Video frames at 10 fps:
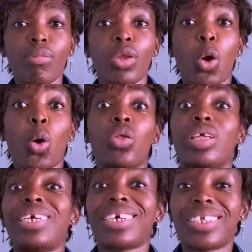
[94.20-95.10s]
or the
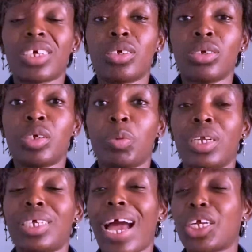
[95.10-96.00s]
testicles, but
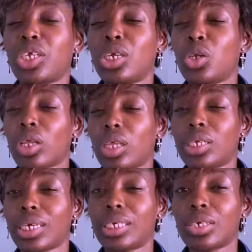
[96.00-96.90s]
it's actually not the
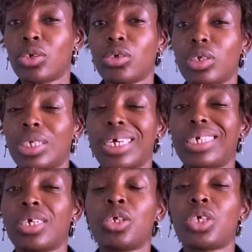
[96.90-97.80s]
testicles. The
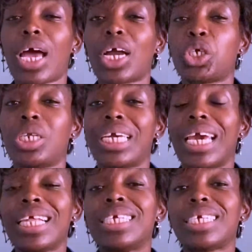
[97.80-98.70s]
testicles are actually
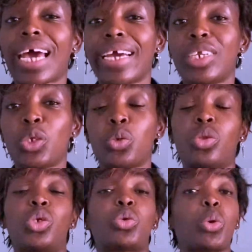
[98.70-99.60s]
inside. So the
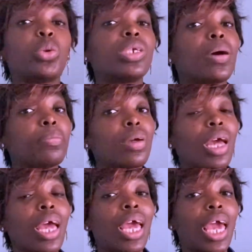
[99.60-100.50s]
scrotum
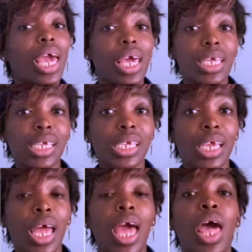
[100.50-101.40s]
is
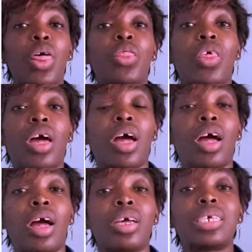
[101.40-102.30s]

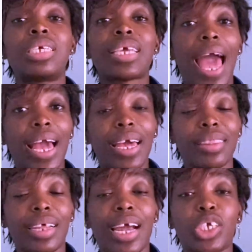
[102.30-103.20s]
the sac
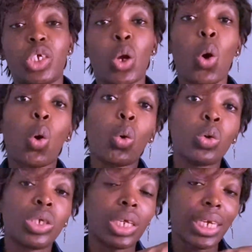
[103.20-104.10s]
that actually
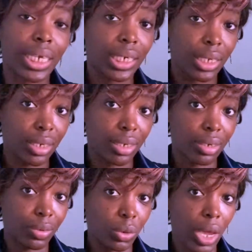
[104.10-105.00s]
holds the testis,
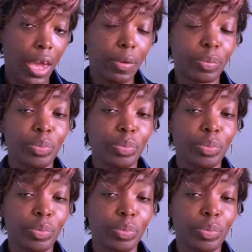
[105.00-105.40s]
okay?